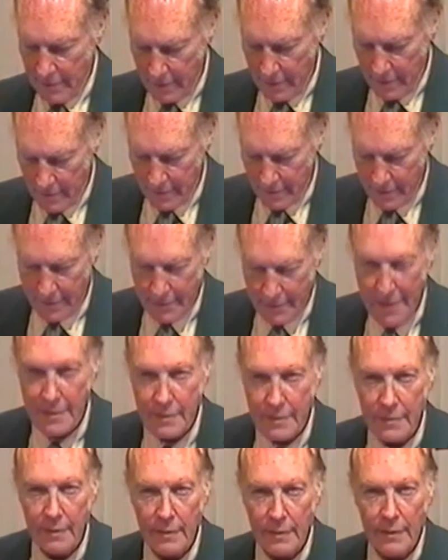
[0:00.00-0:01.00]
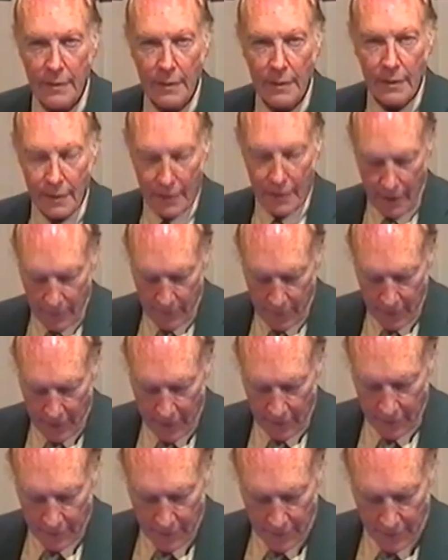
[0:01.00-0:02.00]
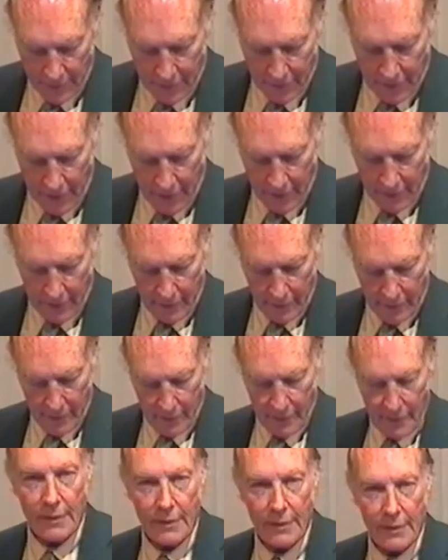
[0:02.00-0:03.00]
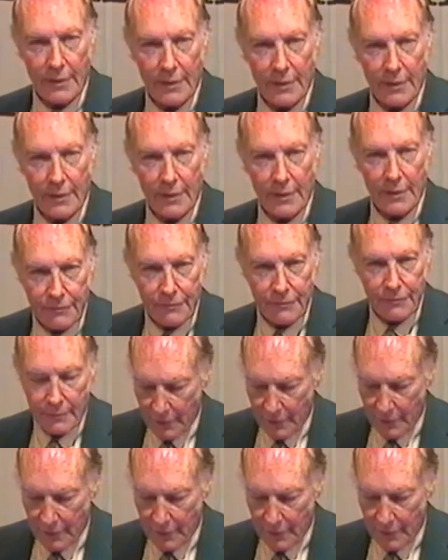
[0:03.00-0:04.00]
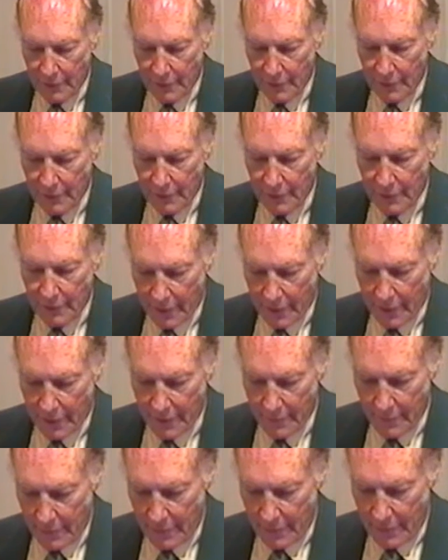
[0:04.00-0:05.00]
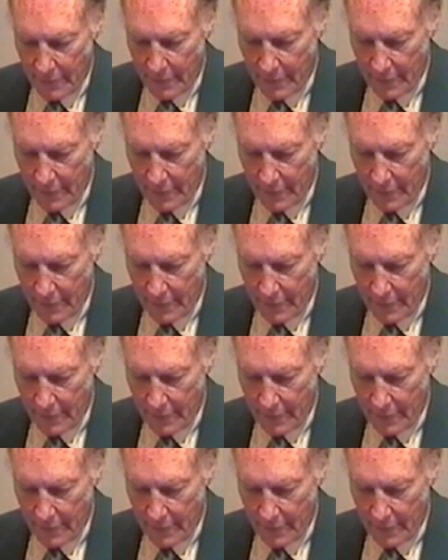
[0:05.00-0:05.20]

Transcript: stint and without restraint their football games.